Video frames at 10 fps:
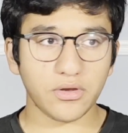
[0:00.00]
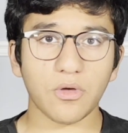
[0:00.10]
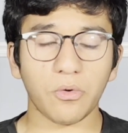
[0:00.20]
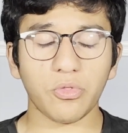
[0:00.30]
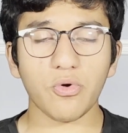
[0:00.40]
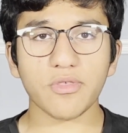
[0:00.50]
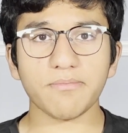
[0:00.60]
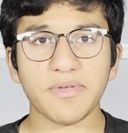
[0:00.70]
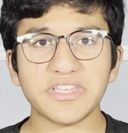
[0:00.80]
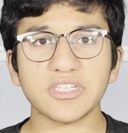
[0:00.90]
Although the
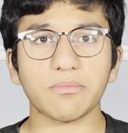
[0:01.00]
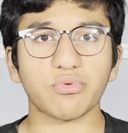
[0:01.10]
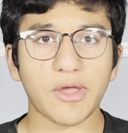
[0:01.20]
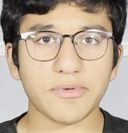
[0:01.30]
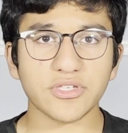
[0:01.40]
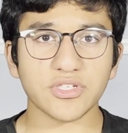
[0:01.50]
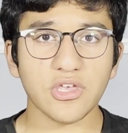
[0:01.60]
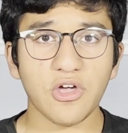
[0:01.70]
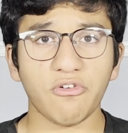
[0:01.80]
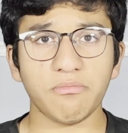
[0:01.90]
basic premise
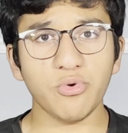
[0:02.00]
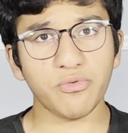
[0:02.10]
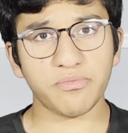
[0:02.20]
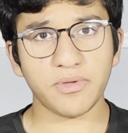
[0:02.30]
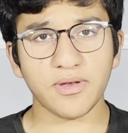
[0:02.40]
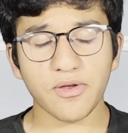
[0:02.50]
of movement